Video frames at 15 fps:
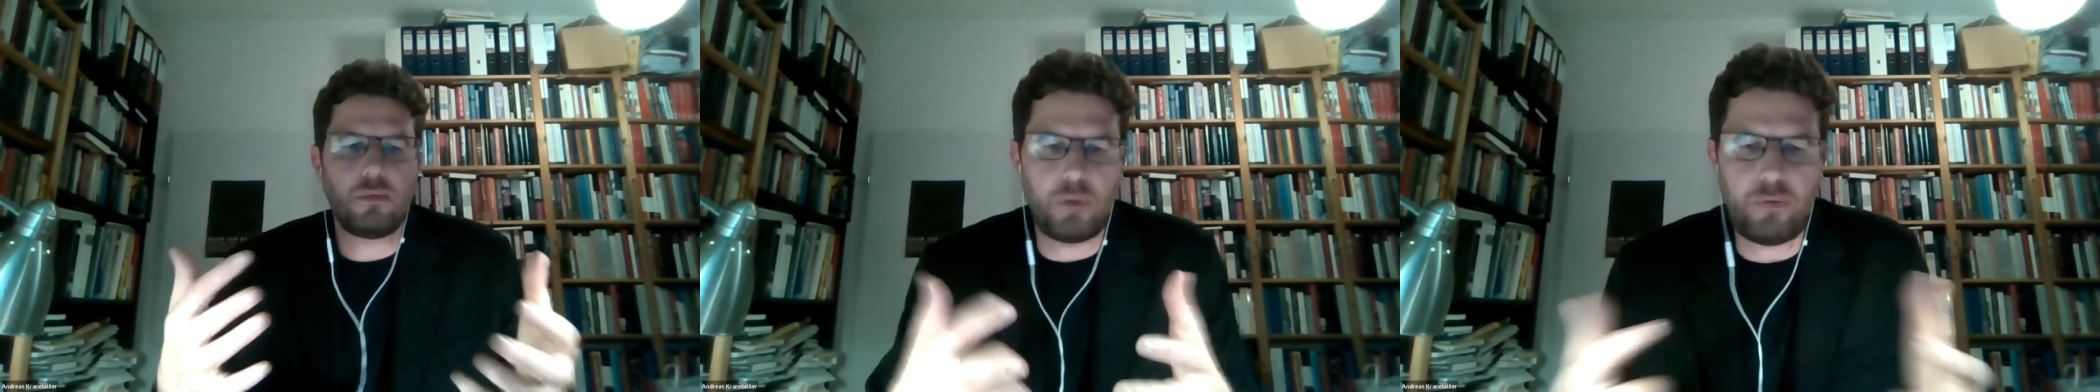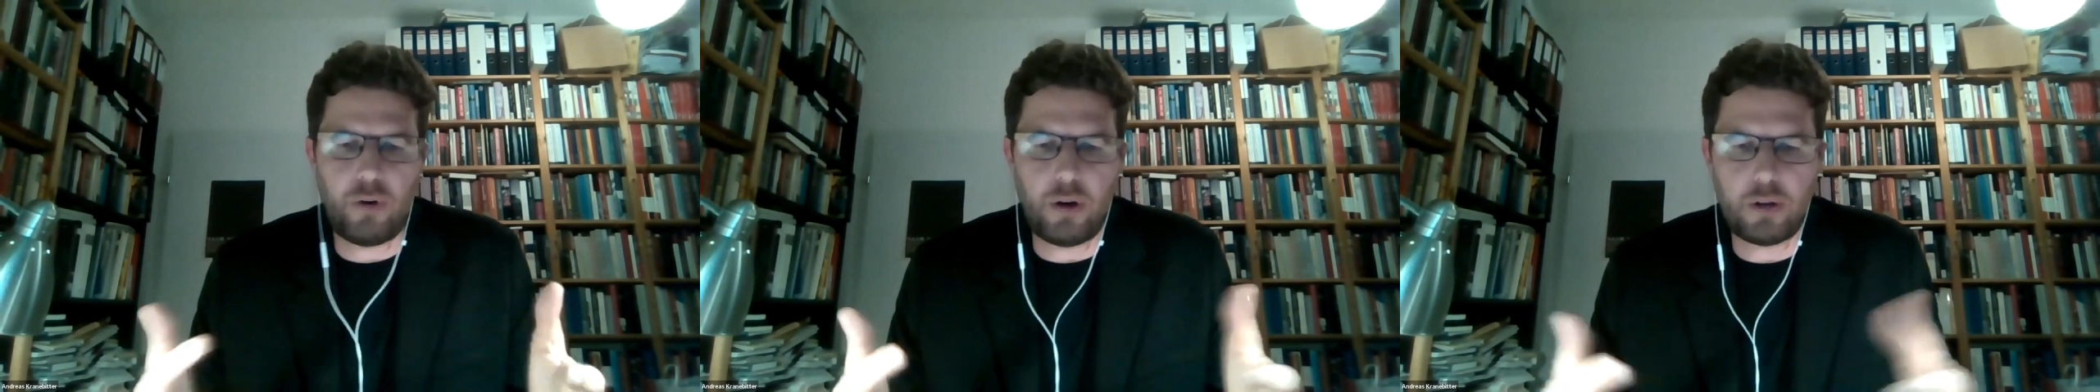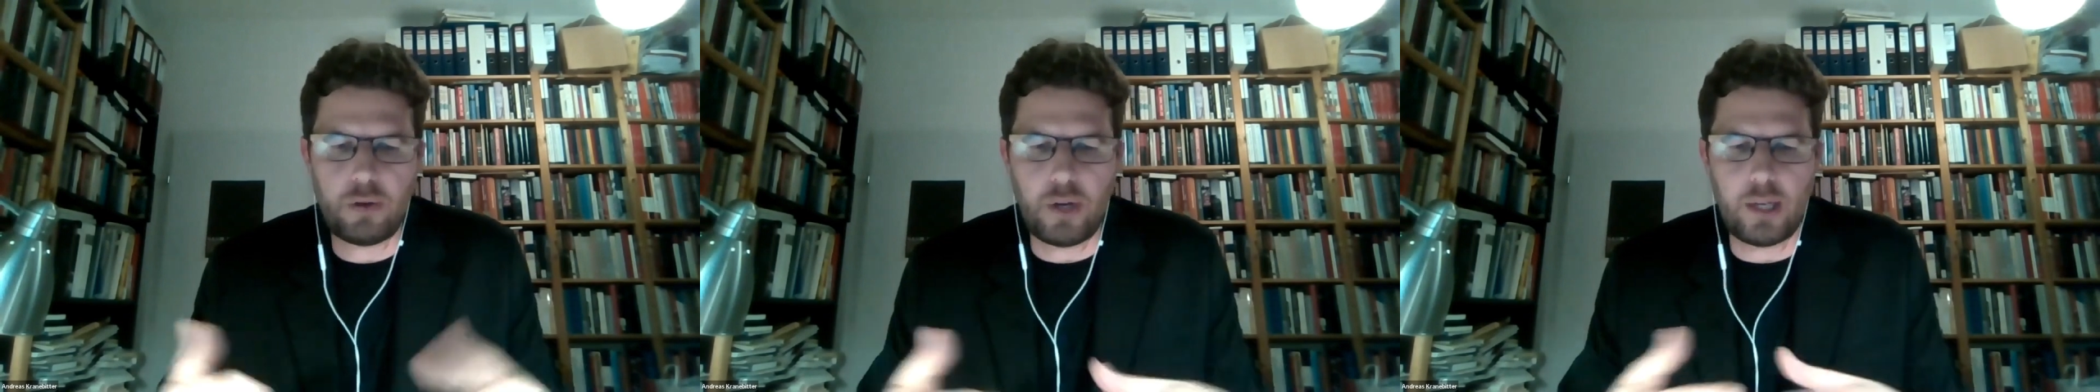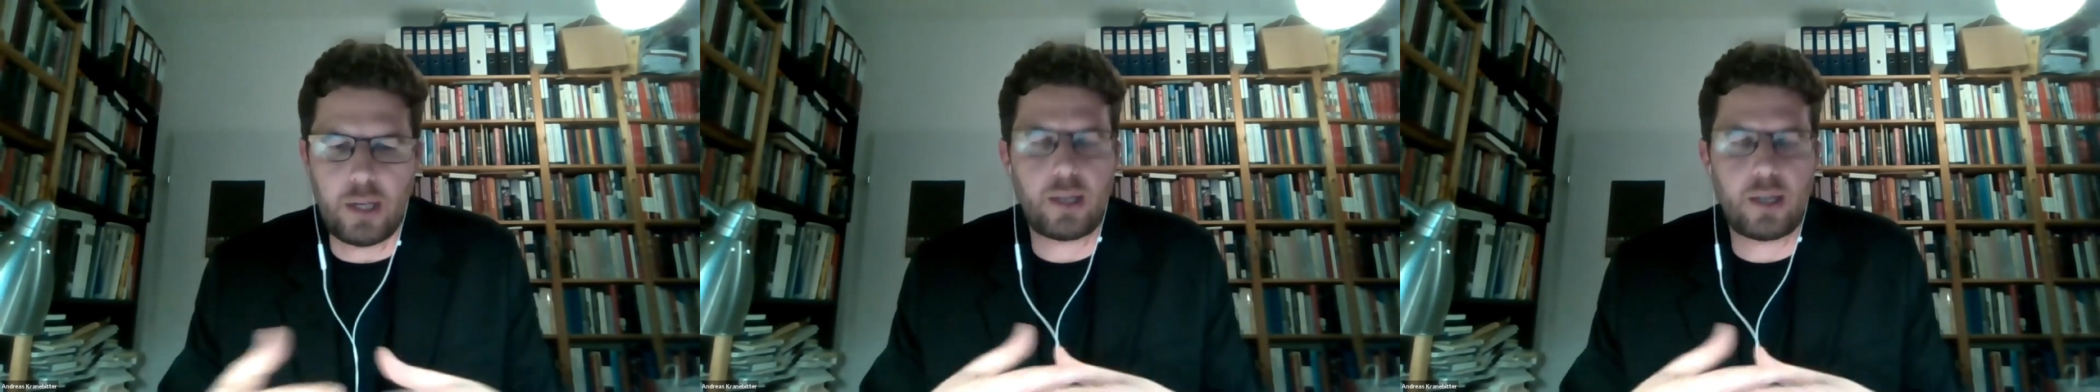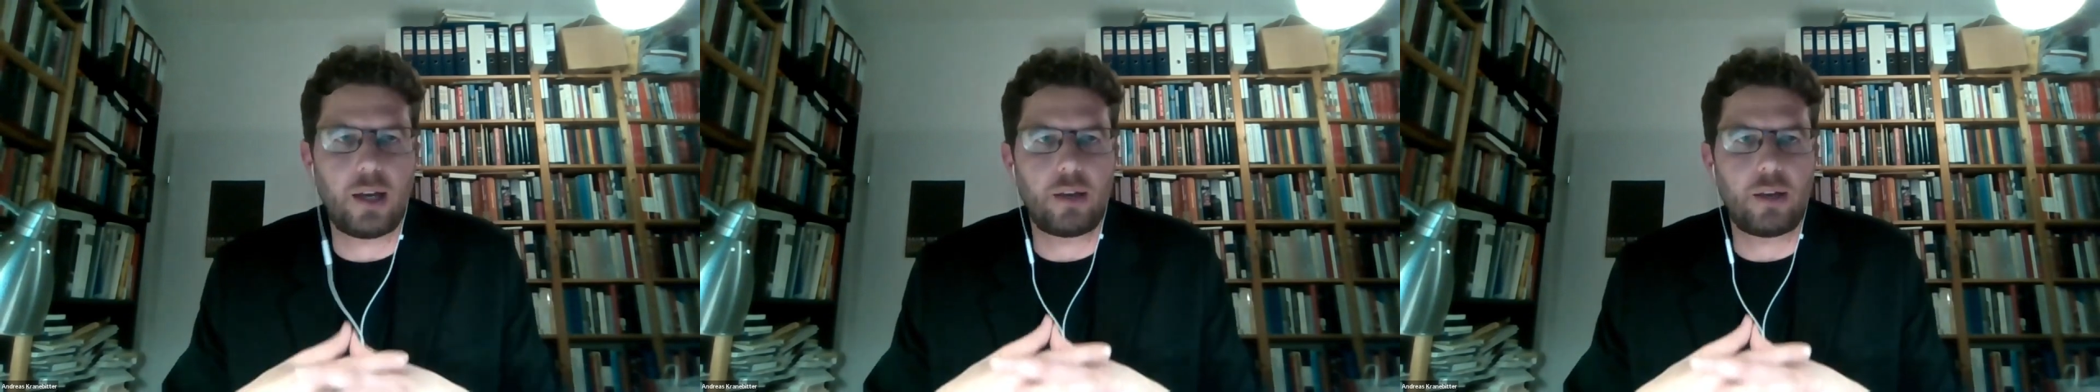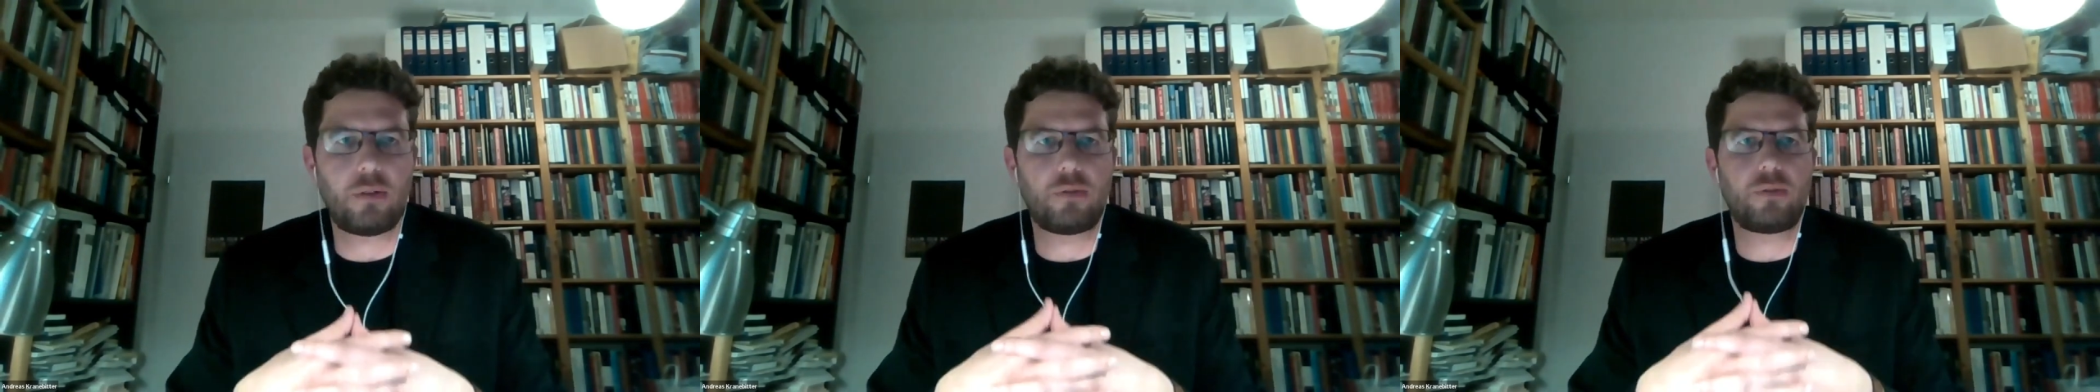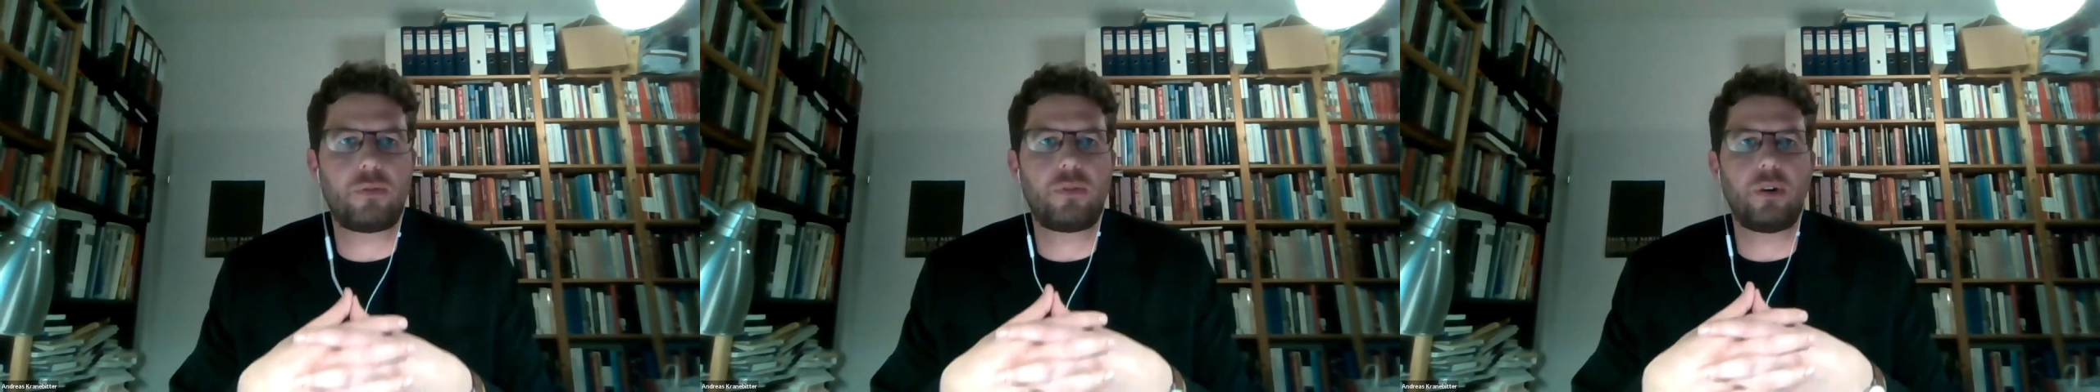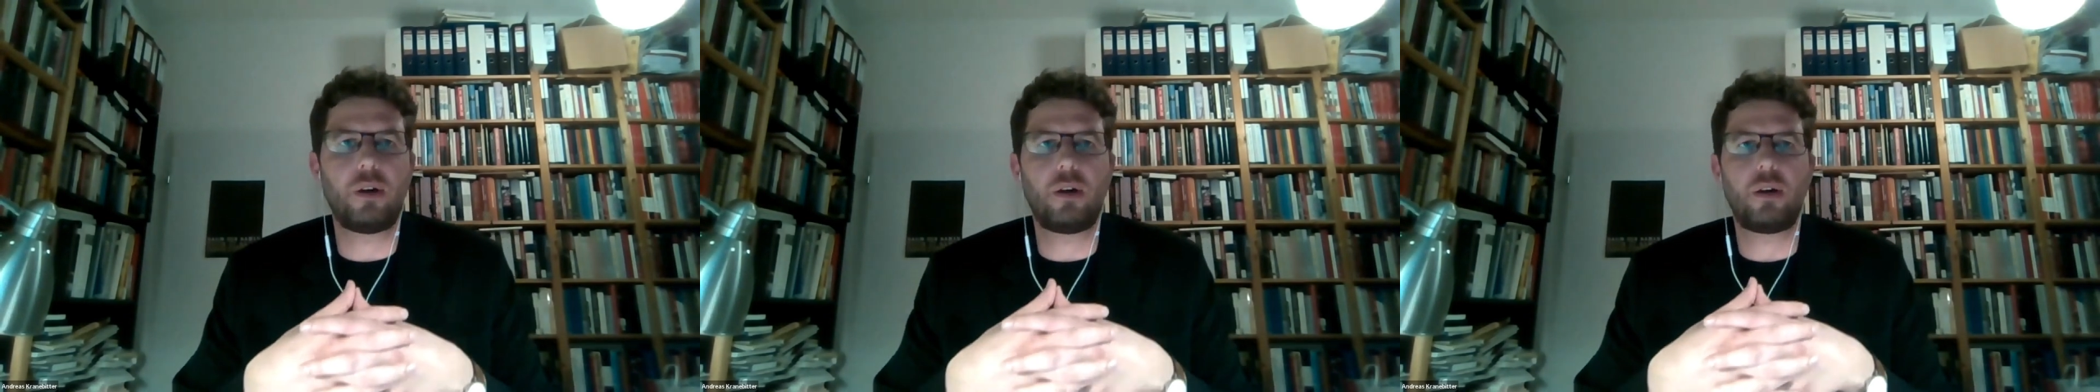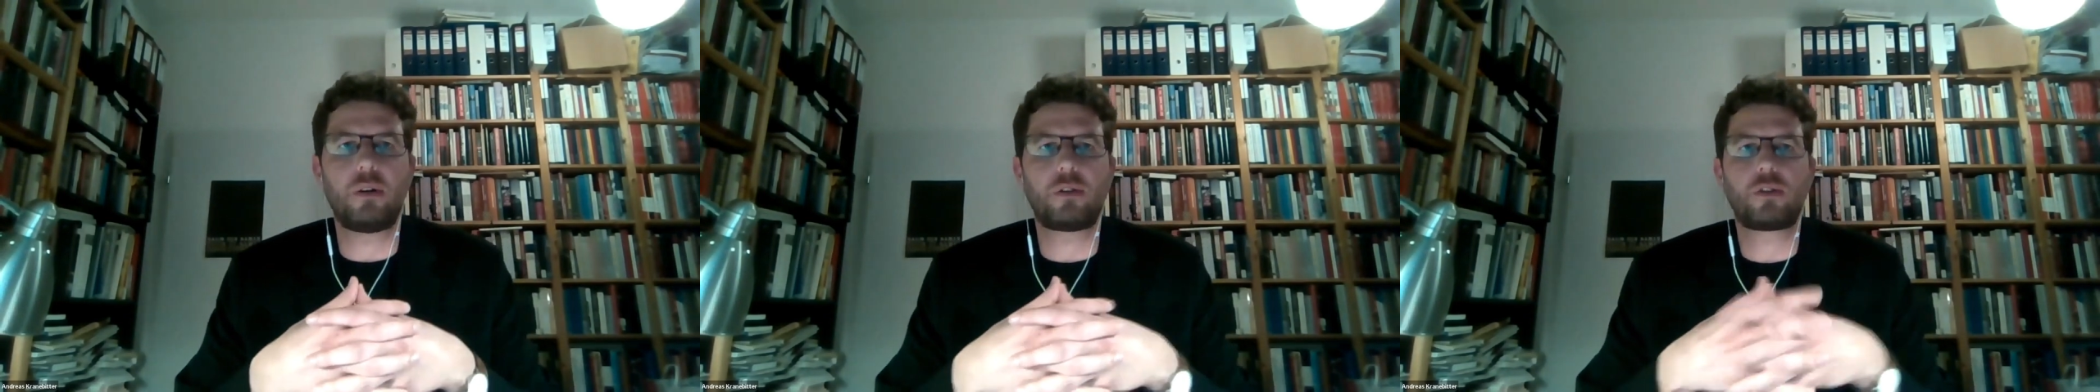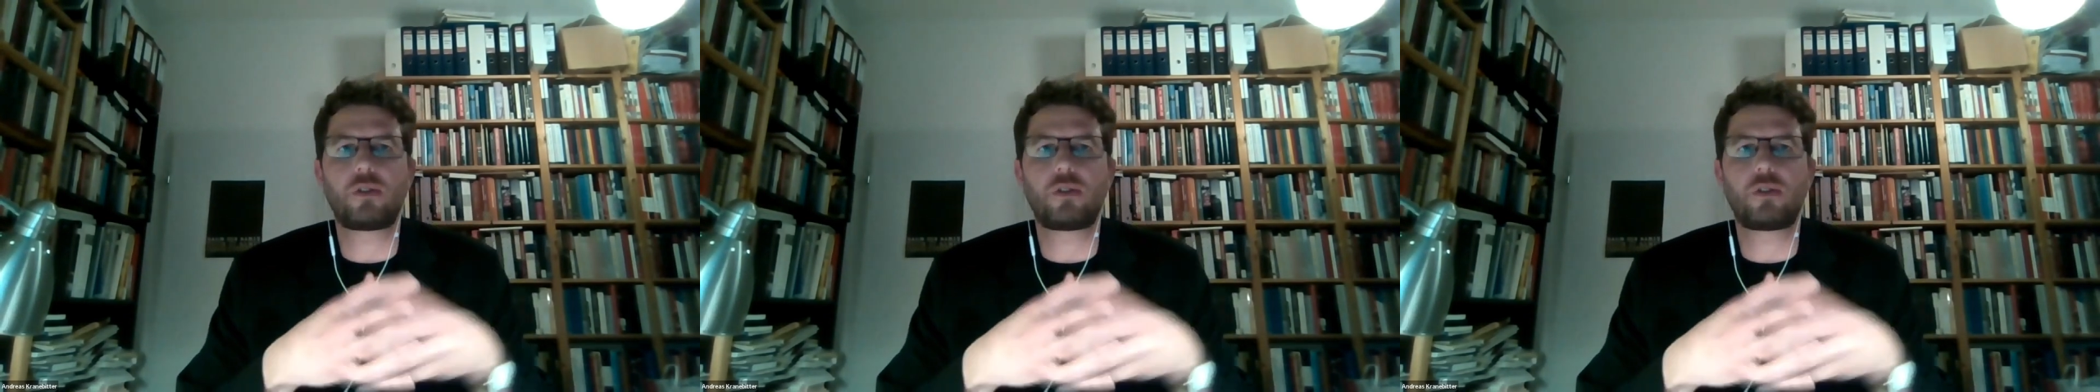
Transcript: refer to any kind of uh,